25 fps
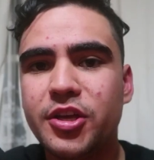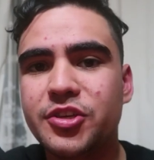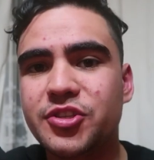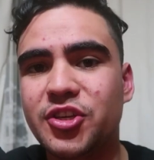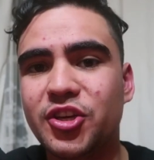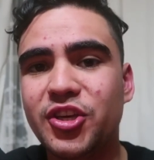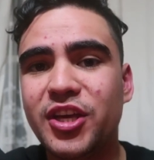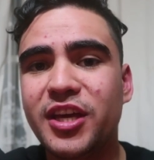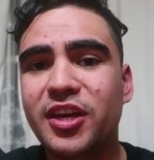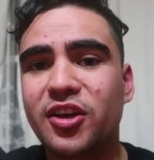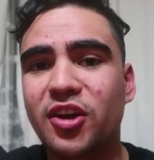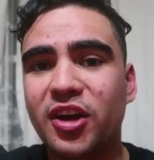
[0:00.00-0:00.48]
So
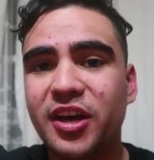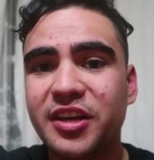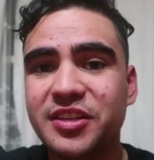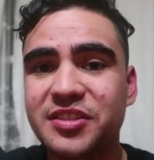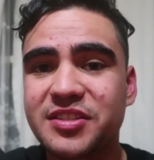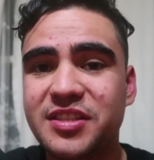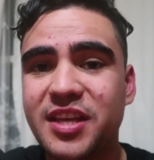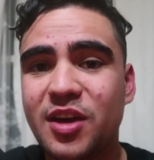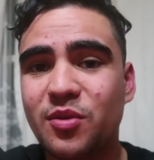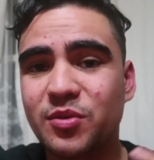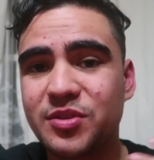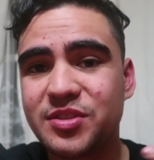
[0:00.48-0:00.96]
yeah,
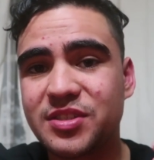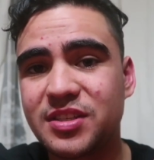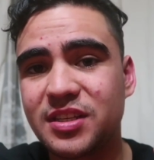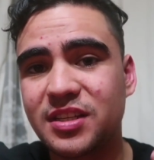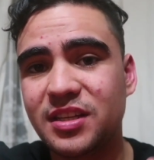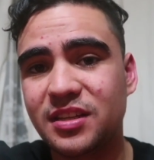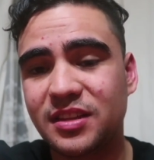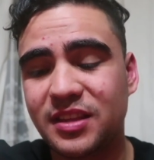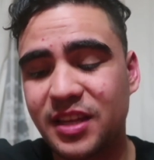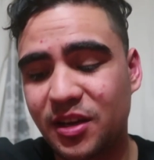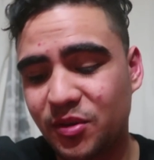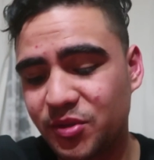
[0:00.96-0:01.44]
guys, that was
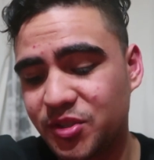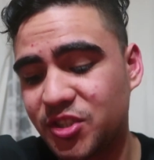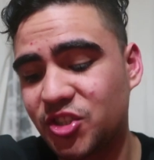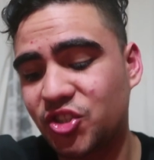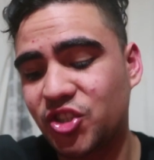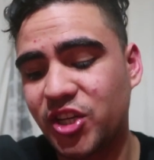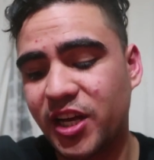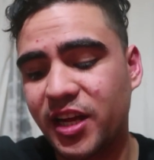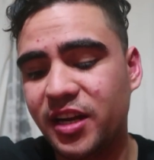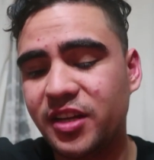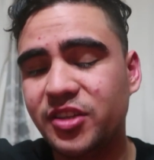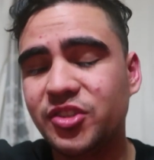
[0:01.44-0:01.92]
it. That was the
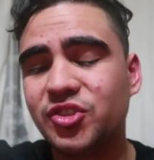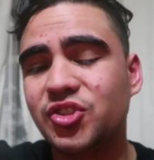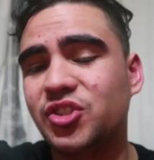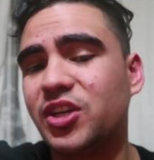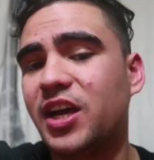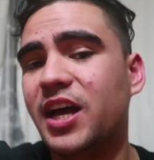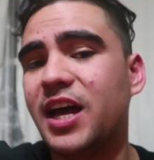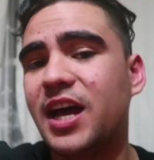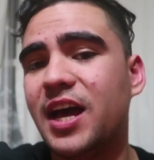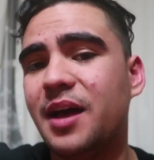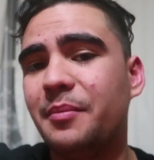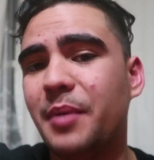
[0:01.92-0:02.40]
challenge.
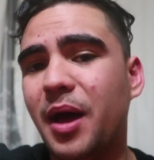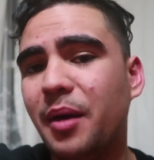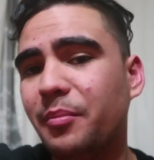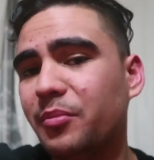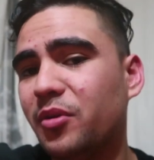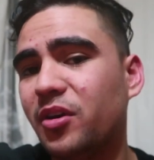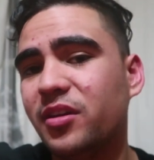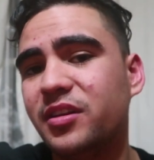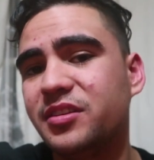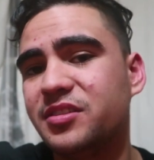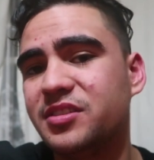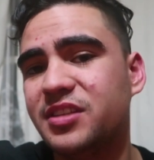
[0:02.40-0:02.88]
I'm
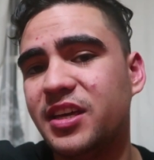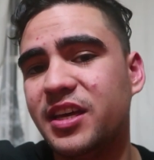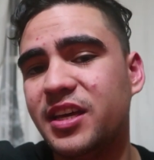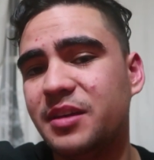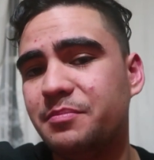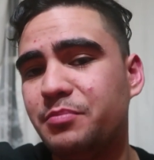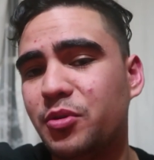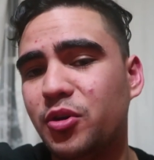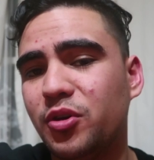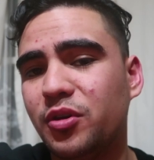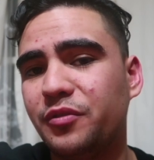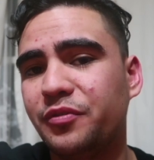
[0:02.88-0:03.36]
gonna
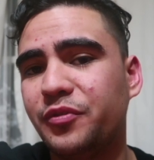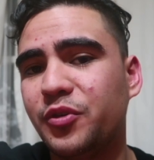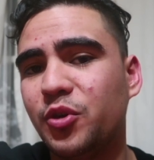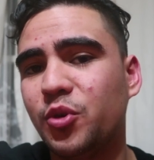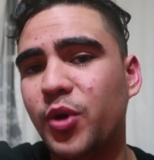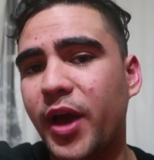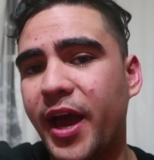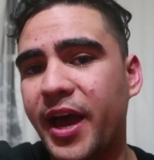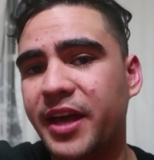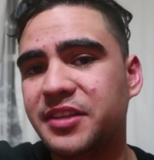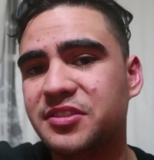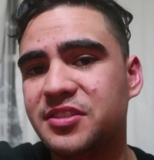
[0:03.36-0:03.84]
say
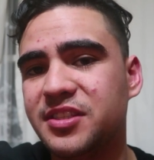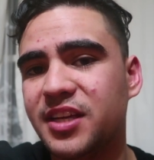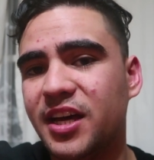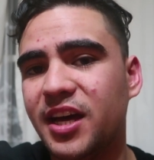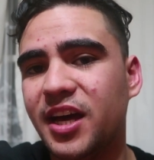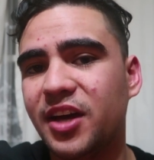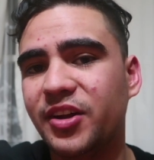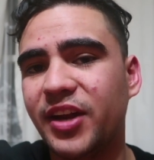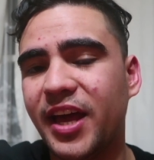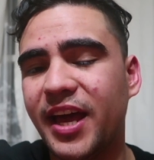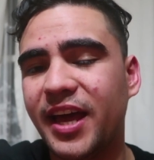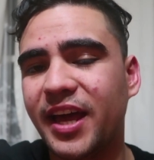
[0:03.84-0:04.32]
BURGERFUEL hands
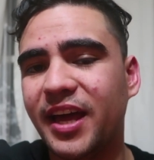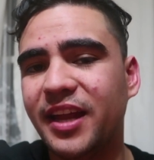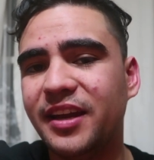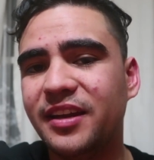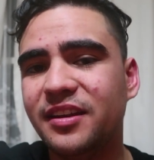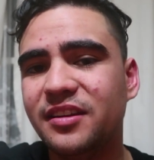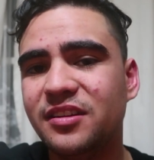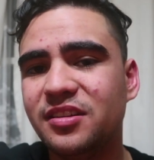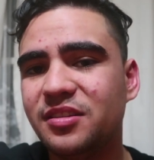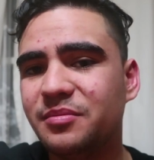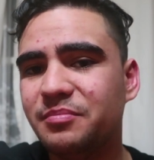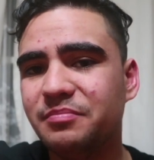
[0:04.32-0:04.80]
down
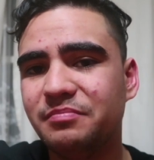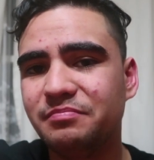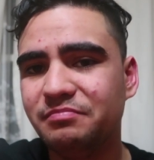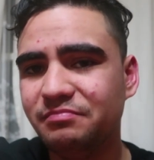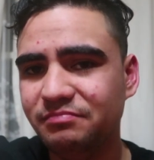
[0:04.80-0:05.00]
and...